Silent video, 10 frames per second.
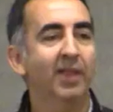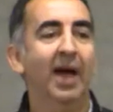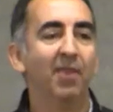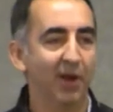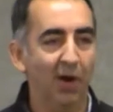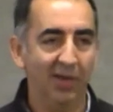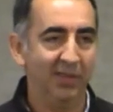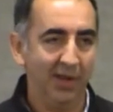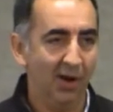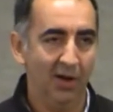down the
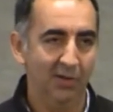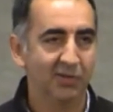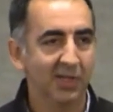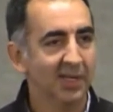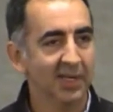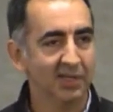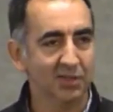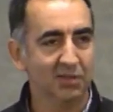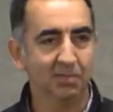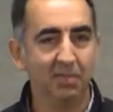R&D halls and
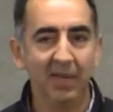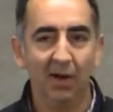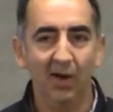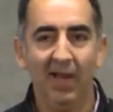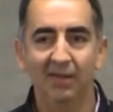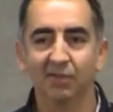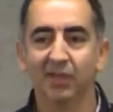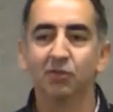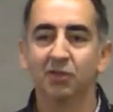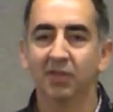just meet all kinds of
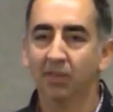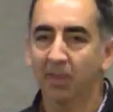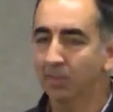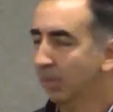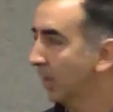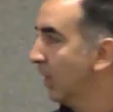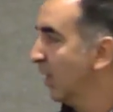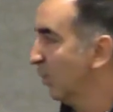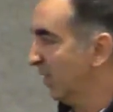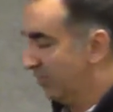interesting people
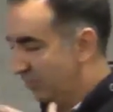with